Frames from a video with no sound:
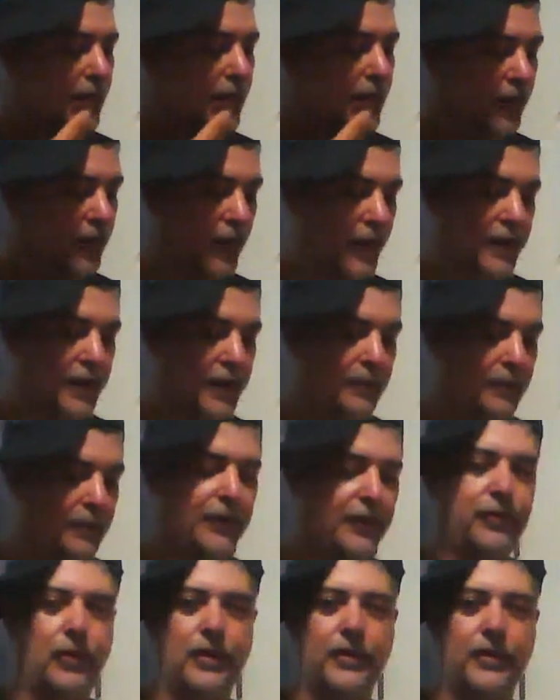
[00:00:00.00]
I like them.
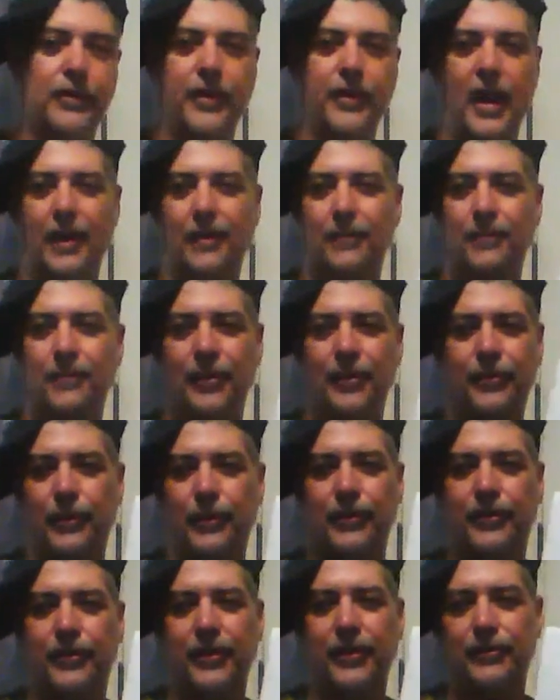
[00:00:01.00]
This one's
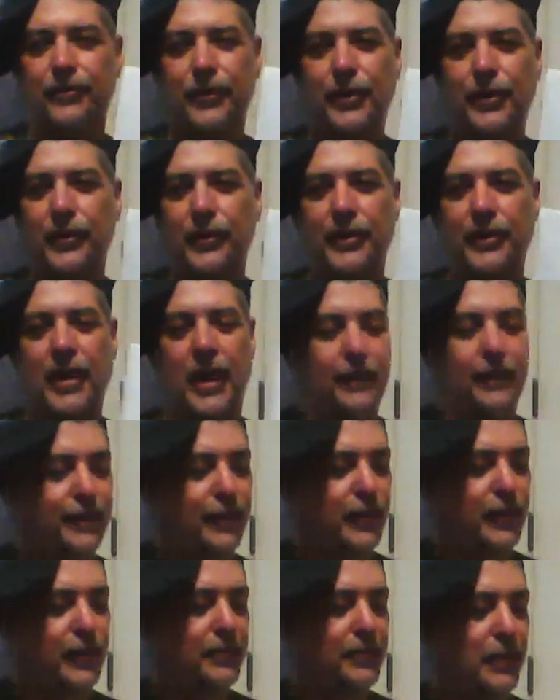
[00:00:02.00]
really not
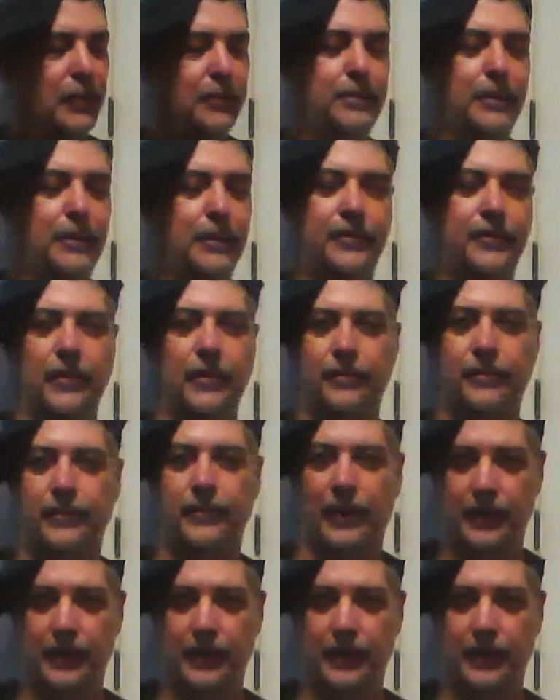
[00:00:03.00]
for the purpose of,